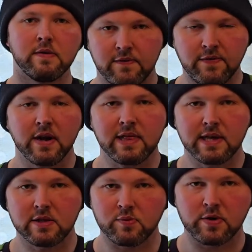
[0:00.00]

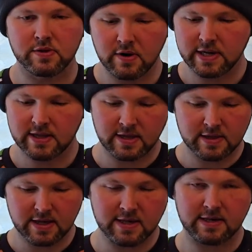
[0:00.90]
Finally, it's worth noting that
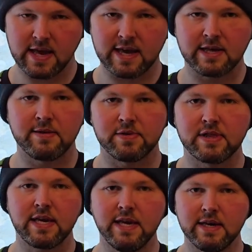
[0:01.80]
this exact same
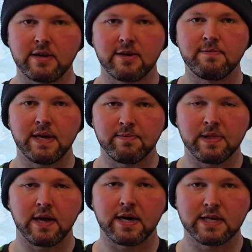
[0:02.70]
thing can be
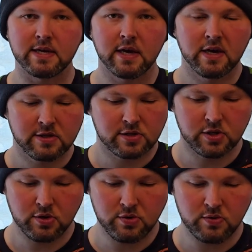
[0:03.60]
applied
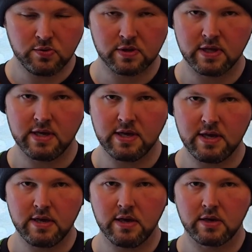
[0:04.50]
to
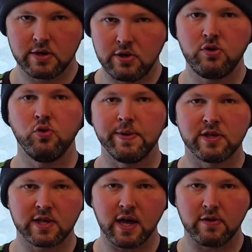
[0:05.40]
the cube
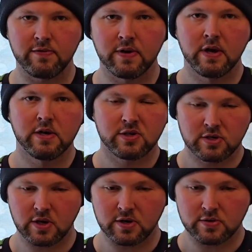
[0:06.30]
itself.
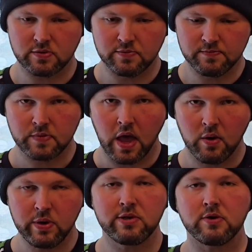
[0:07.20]
So
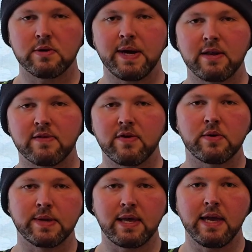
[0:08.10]
we talked about at the very
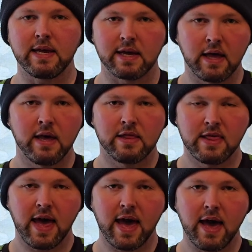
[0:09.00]
beginning
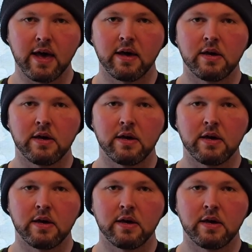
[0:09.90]
that